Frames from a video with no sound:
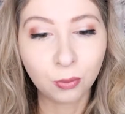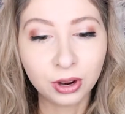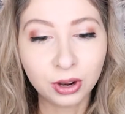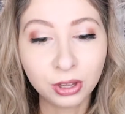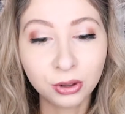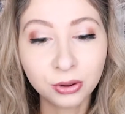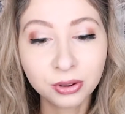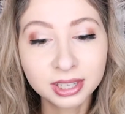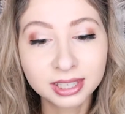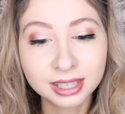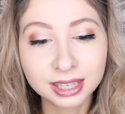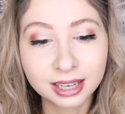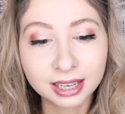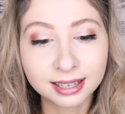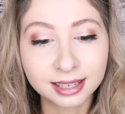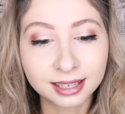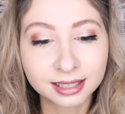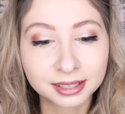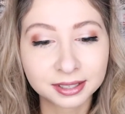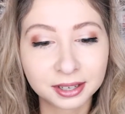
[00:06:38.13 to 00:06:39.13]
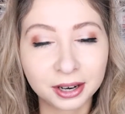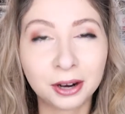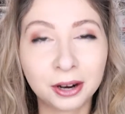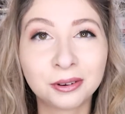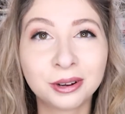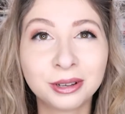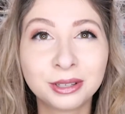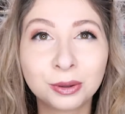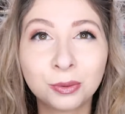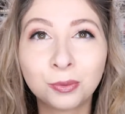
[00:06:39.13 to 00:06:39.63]
What you see isn't
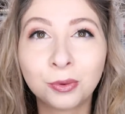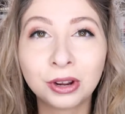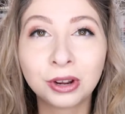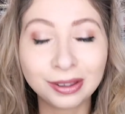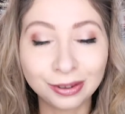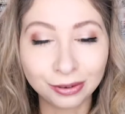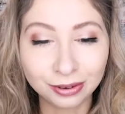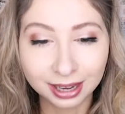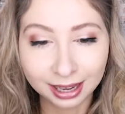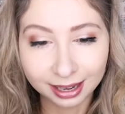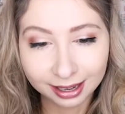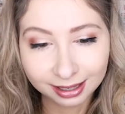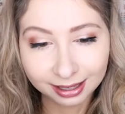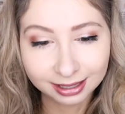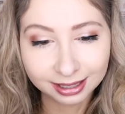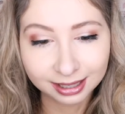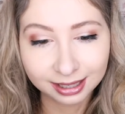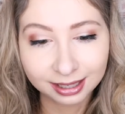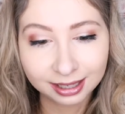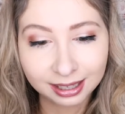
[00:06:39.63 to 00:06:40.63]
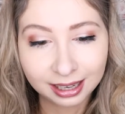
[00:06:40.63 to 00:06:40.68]
always what you get.